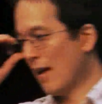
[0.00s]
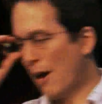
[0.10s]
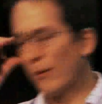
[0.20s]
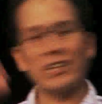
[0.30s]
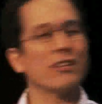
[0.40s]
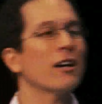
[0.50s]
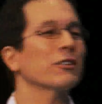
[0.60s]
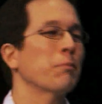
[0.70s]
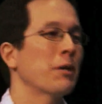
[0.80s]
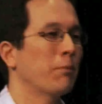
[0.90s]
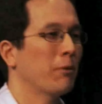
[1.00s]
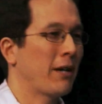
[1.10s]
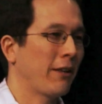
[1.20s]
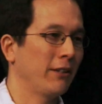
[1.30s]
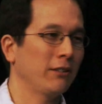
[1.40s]
And when I talk to people
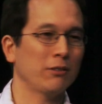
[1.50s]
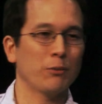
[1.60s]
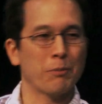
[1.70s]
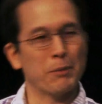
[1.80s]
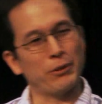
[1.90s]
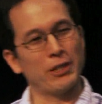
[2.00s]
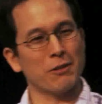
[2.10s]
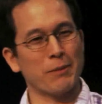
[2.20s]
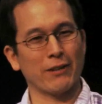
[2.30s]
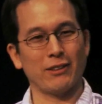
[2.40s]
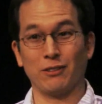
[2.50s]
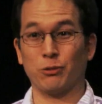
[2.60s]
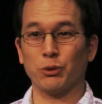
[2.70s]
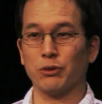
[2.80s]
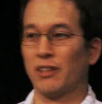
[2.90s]
about this, and when people hear about
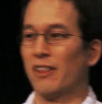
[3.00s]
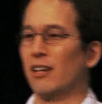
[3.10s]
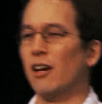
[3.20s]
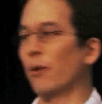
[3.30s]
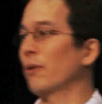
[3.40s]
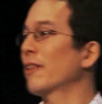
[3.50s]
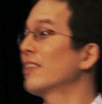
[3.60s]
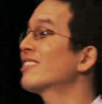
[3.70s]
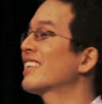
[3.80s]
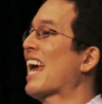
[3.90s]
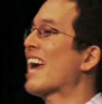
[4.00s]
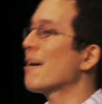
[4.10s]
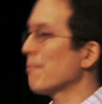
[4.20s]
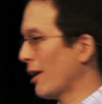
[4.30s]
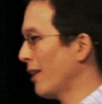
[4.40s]
these rules, they think, oh, this
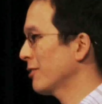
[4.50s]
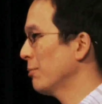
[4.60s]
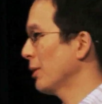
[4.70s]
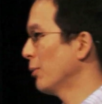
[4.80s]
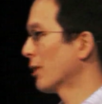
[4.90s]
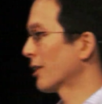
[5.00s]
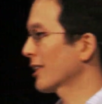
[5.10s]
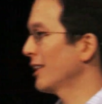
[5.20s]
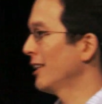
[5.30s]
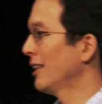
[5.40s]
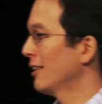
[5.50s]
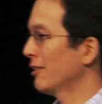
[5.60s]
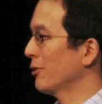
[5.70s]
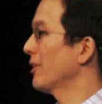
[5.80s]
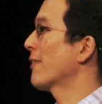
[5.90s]
can't possibly work.
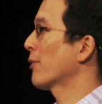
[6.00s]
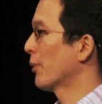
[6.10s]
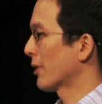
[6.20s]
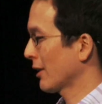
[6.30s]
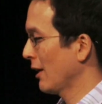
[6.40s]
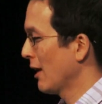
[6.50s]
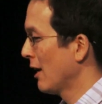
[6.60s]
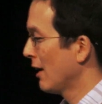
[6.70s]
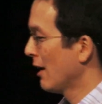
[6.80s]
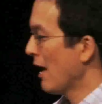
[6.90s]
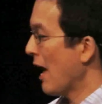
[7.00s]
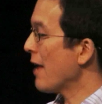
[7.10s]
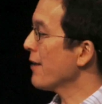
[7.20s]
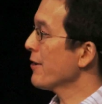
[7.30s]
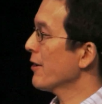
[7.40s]
This will never work.
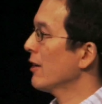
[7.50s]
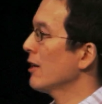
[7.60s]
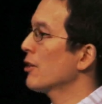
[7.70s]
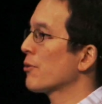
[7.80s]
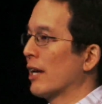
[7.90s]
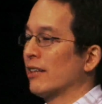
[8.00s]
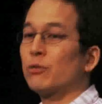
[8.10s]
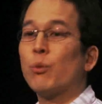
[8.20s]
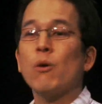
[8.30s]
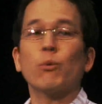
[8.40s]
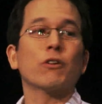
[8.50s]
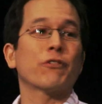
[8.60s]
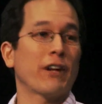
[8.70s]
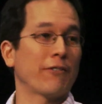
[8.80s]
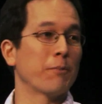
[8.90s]
And you're right, this won't work
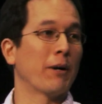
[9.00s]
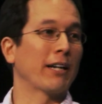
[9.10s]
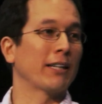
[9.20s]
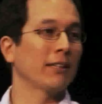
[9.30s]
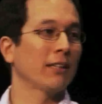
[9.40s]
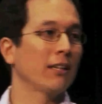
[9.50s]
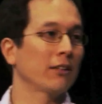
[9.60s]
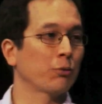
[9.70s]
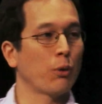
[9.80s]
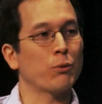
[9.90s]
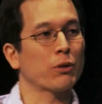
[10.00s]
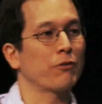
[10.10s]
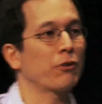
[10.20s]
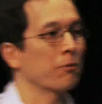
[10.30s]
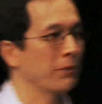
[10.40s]
for everybody. This won't work
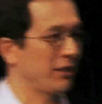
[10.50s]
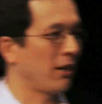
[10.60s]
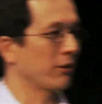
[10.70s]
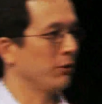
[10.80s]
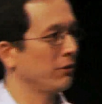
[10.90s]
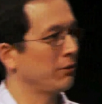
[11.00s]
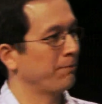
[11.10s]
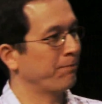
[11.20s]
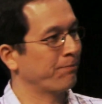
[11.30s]
for McDonald's,